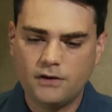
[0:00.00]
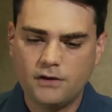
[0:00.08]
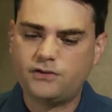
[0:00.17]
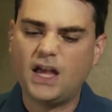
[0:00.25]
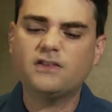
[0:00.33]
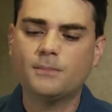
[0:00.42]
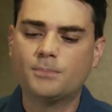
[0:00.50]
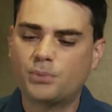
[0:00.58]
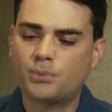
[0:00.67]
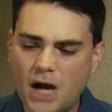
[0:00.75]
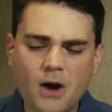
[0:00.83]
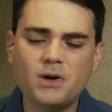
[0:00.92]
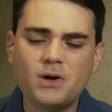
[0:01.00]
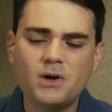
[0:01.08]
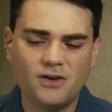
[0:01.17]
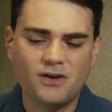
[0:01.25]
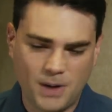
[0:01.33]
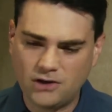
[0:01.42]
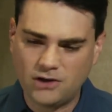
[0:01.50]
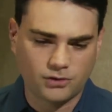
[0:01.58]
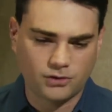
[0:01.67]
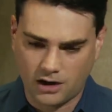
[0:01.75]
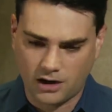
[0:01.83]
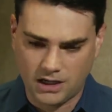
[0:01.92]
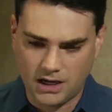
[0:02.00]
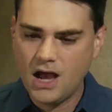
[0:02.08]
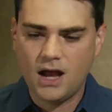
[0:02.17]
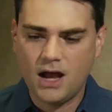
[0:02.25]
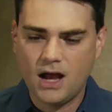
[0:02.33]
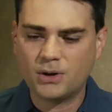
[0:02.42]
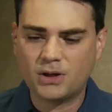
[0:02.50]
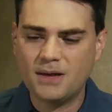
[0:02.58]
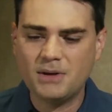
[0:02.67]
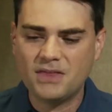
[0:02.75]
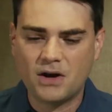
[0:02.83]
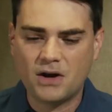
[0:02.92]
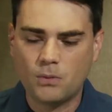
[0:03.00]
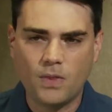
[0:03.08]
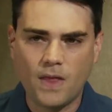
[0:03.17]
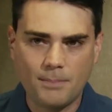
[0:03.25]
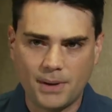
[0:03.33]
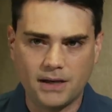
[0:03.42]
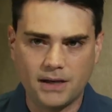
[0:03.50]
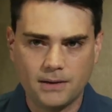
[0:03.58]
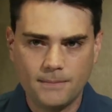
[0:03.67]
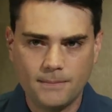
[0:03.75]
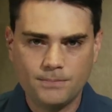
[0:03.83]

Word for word: of standing proud in their patriarchy and proclaiming that it will not bend.